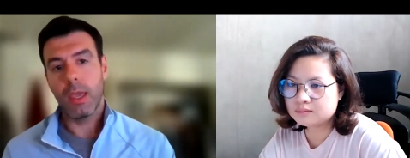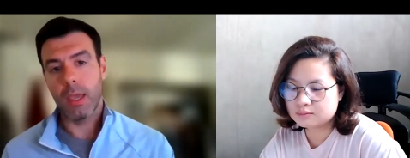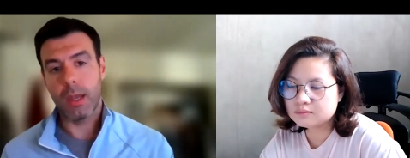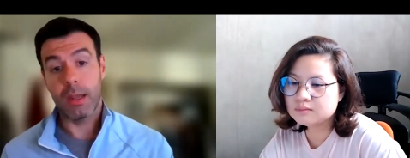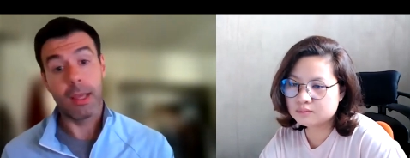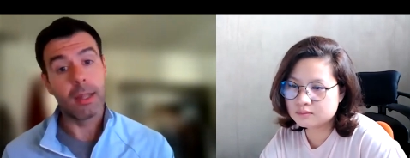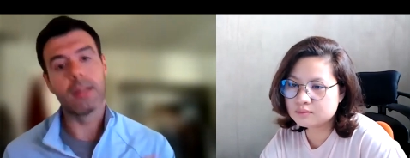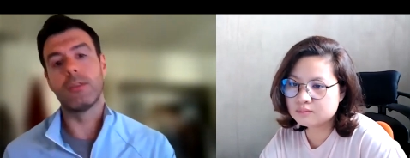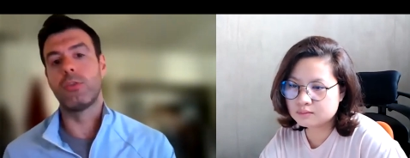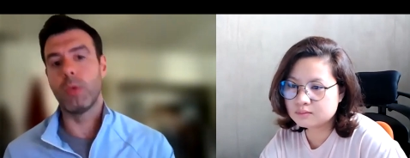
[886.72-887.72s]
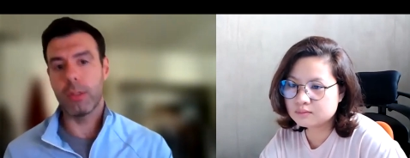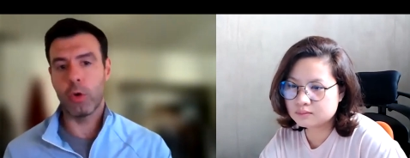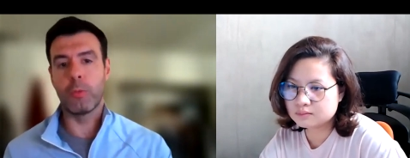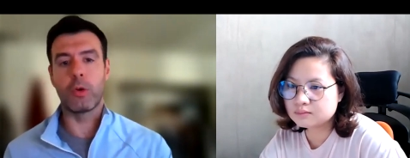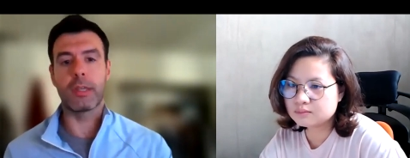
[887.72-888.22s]
Speaker 1: And and
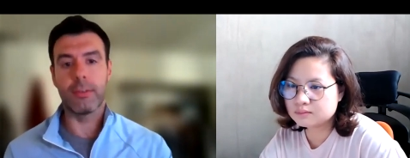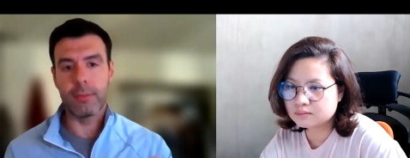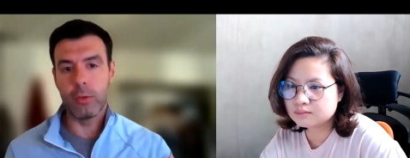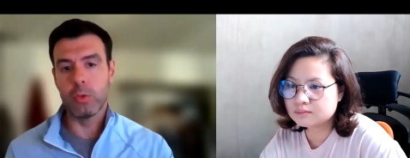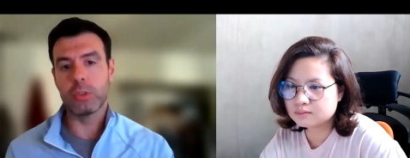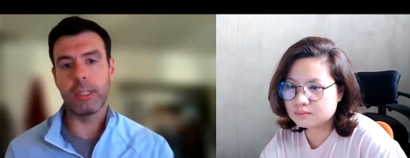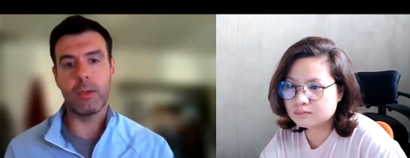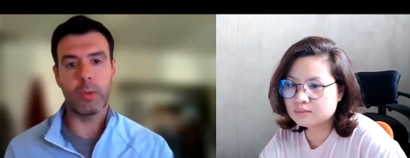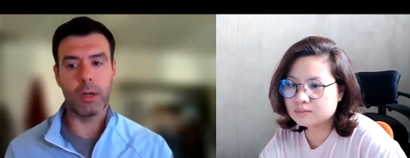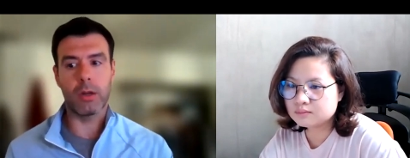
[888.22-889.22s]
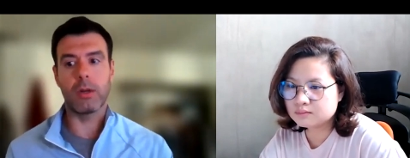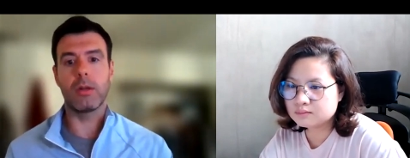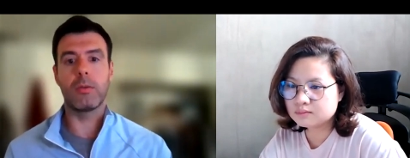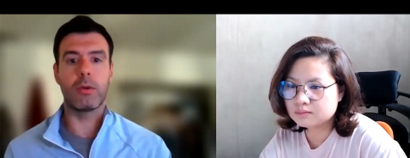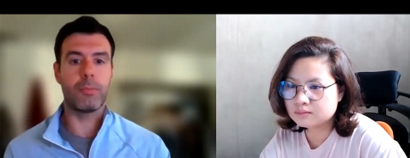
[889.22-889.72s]
doing the homework is usually
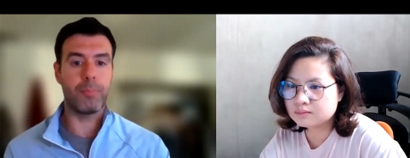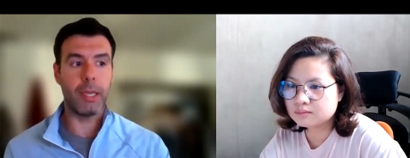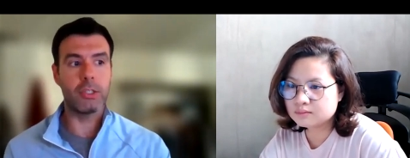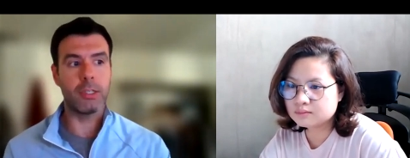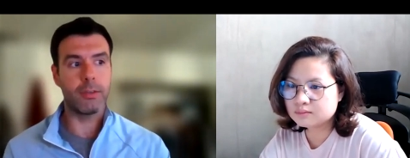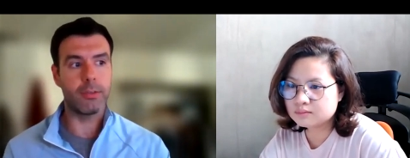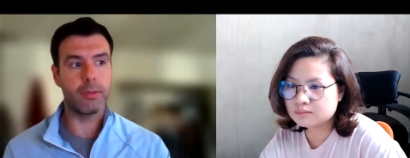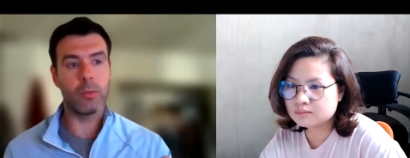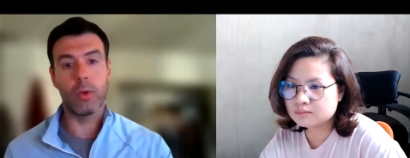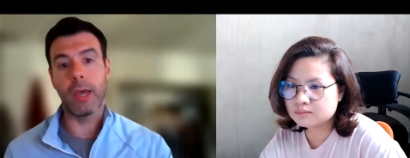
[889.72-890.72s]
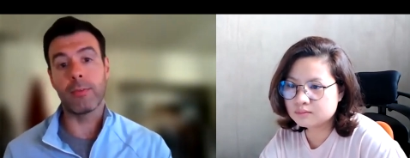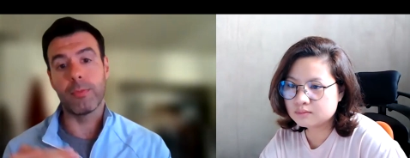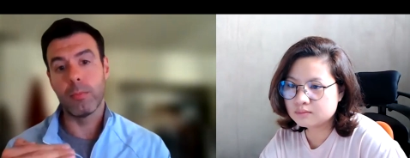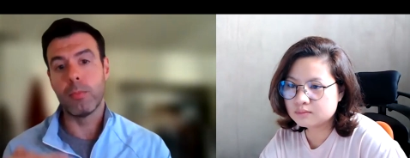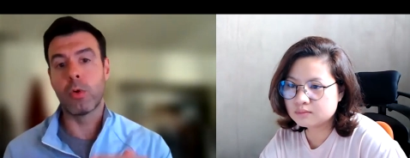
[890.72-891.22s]
where where patients will
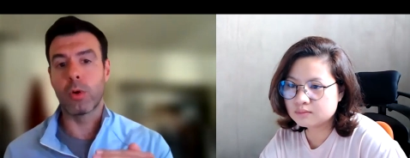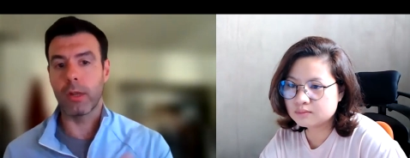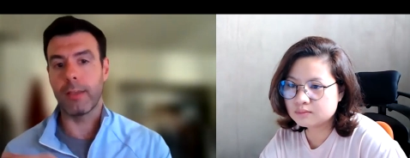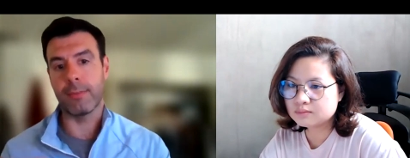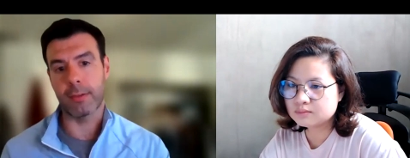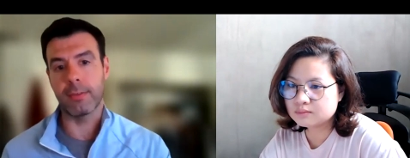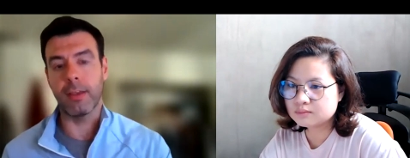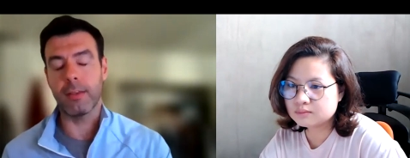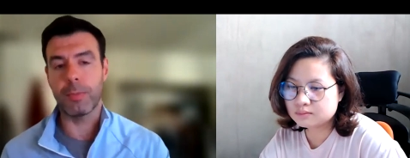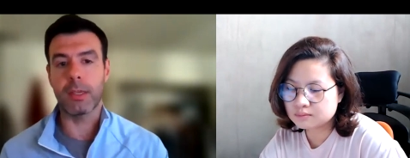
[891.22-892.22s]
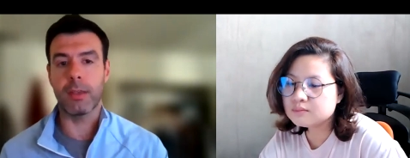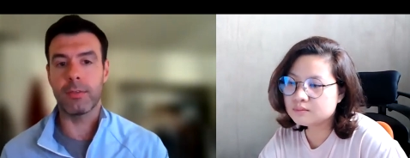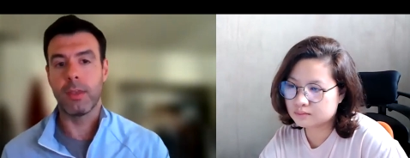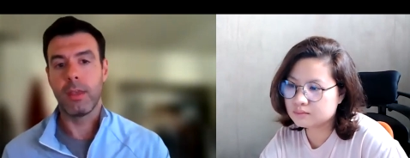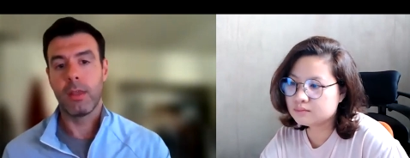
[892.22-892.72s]
have more or less success,
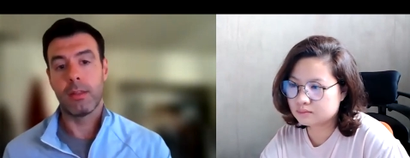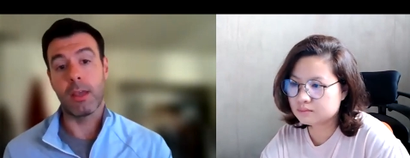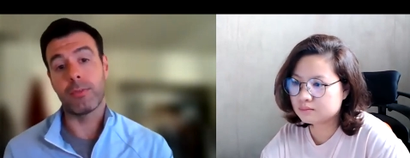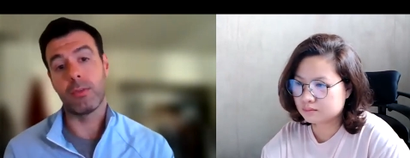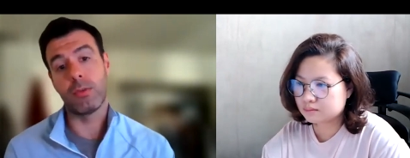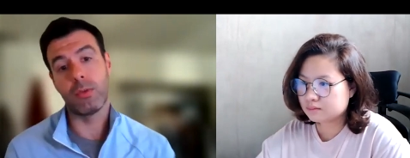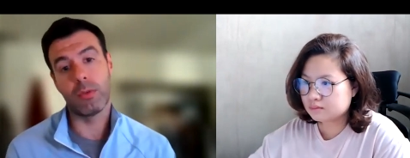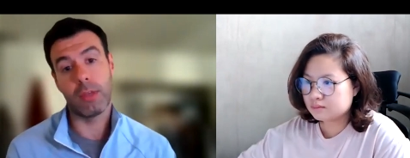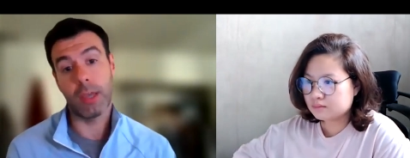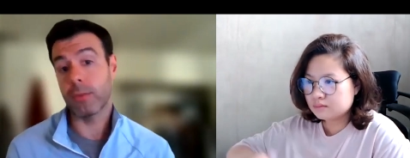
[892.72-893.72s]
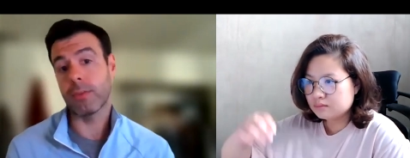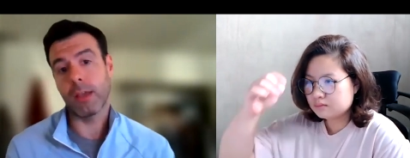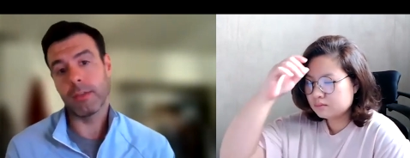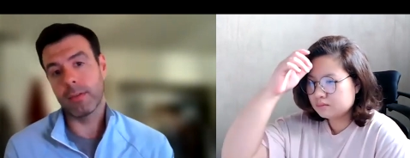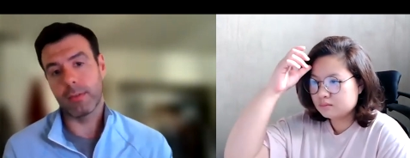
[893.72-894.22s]
because They have to do the
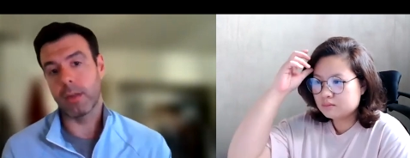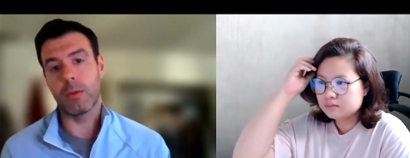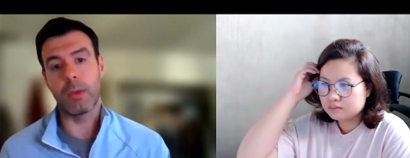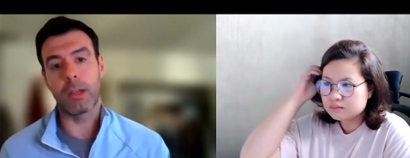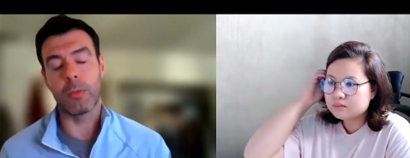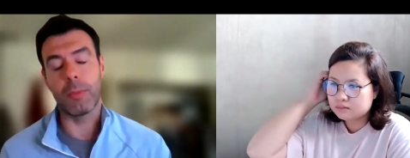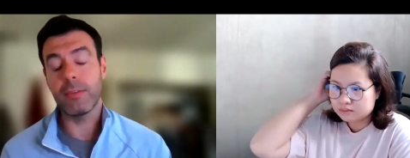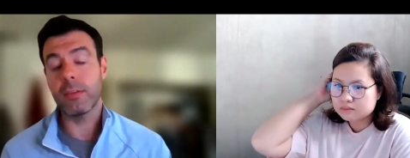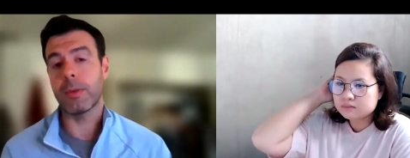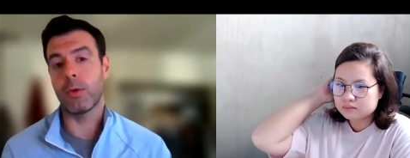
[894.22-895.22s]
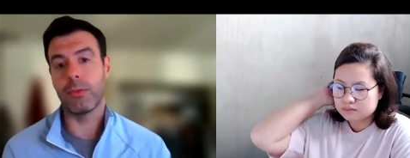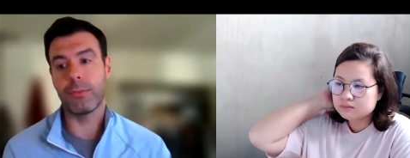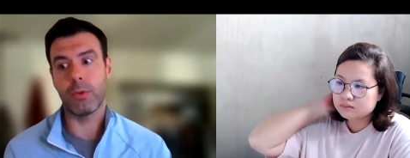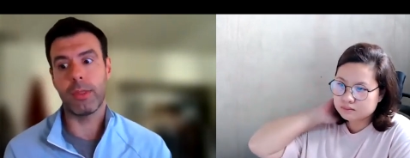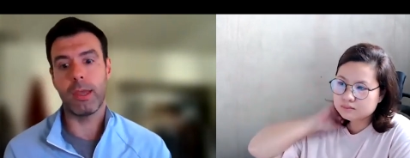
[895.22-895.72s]
exercises on a regular basis, but
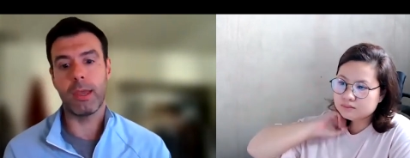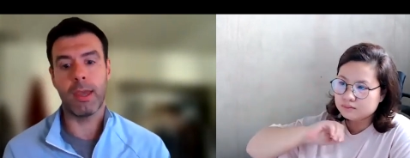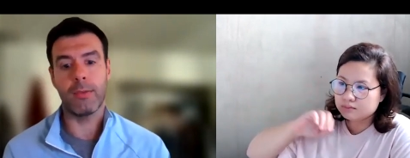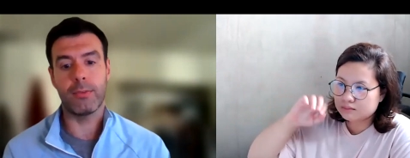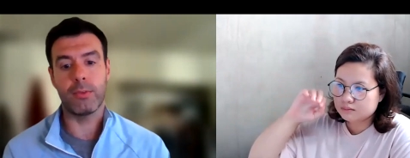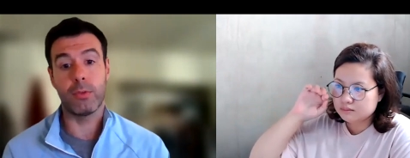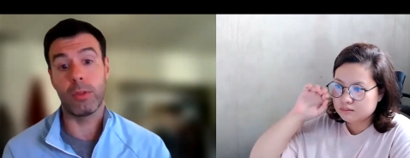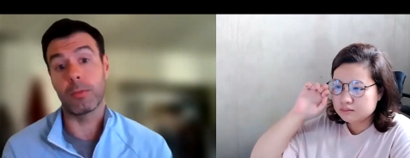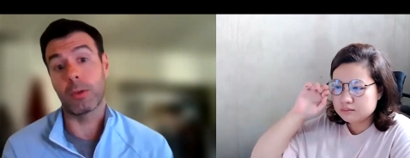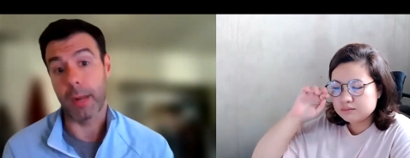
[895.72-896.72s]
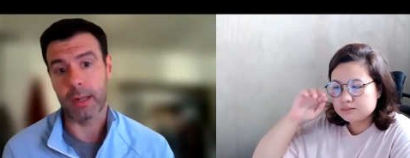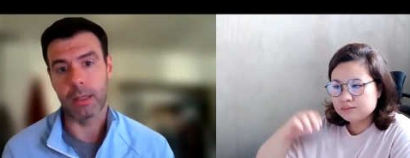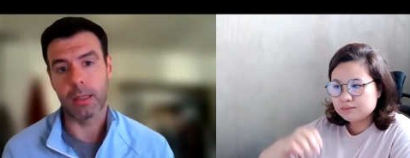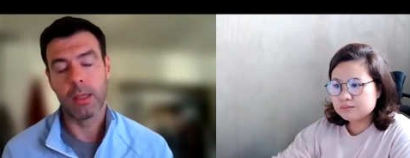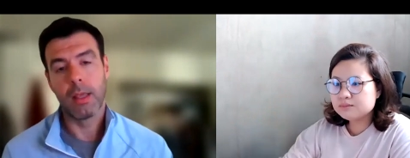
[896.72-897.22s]
also they have to do them
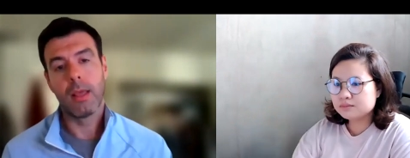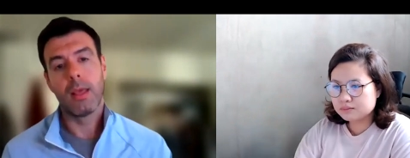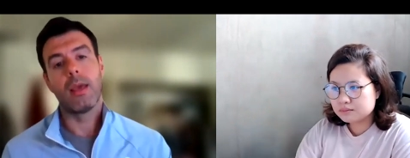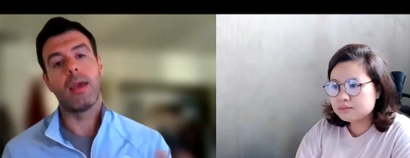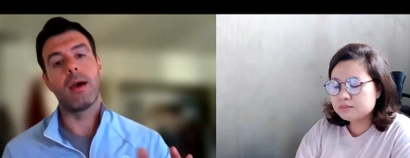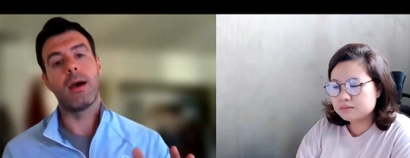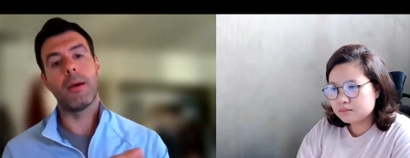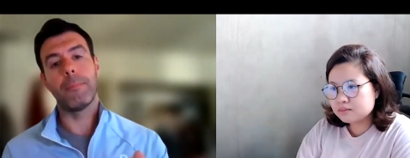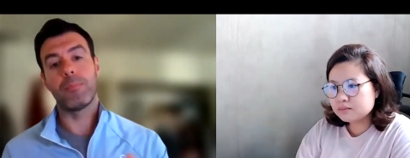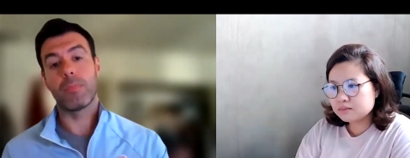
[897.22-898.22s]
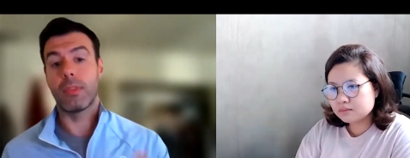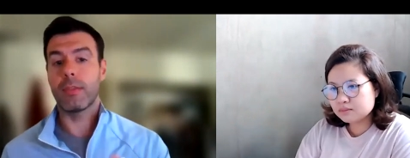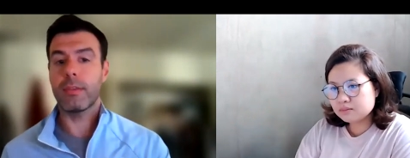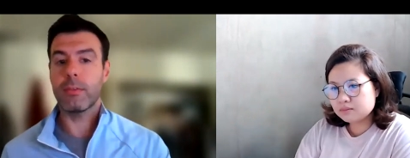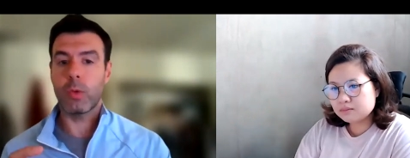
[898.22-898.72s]
correctly. Um,
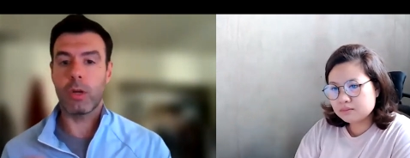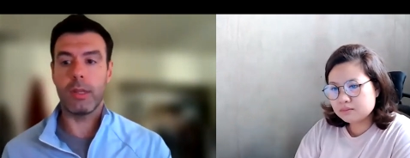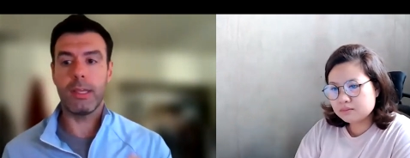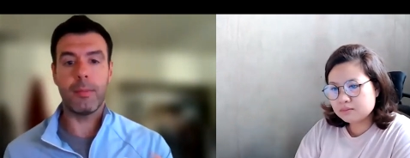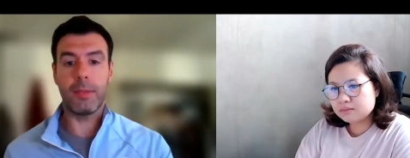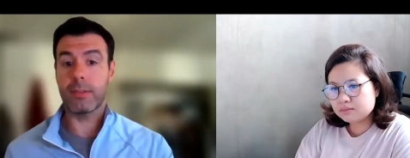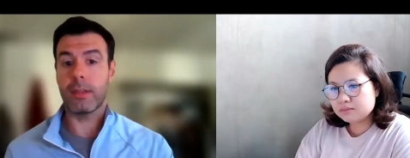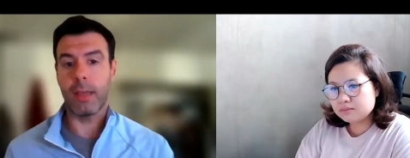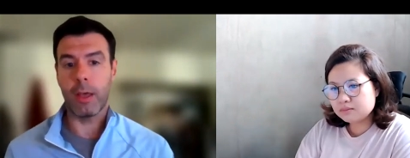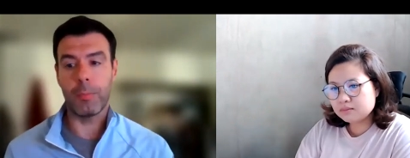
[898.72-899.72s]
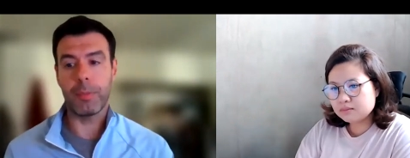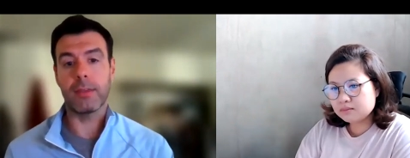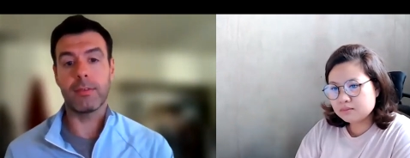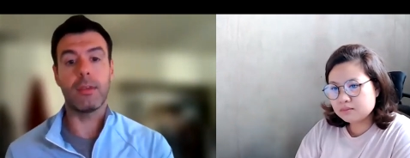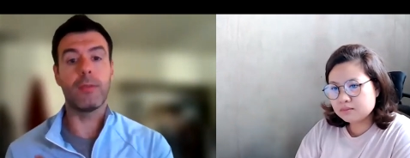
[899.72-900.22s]
this is where E M S can help,
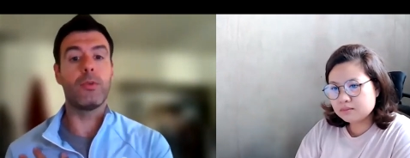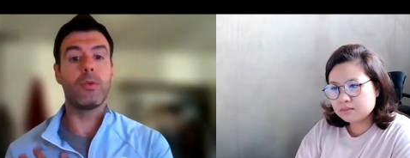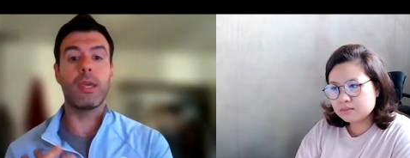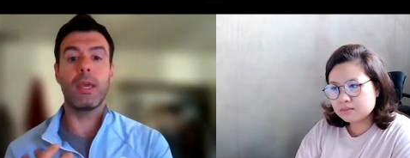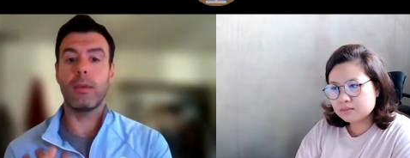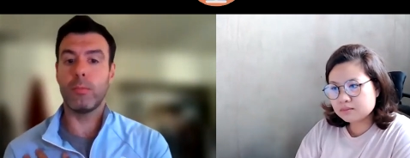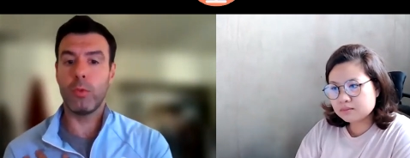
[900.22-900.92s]
because if you can't